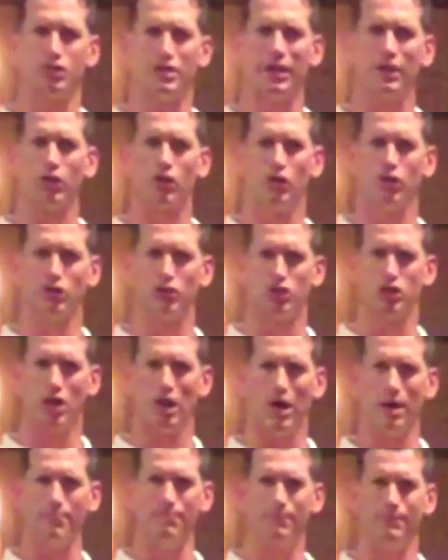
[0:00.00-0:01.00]
did a good
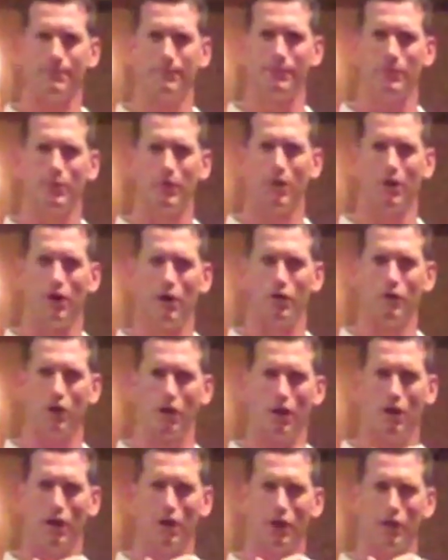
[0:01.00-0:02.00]
job. Uh,
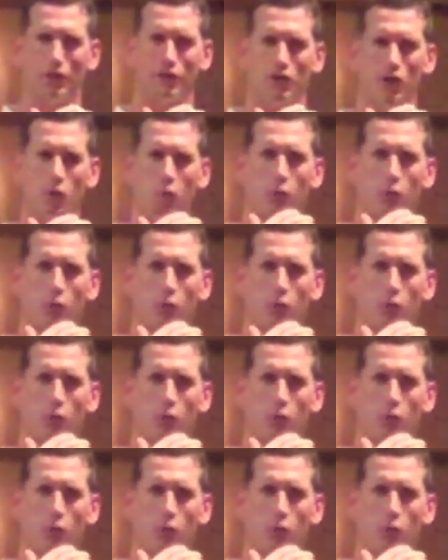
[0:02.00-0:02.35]
uh, you know,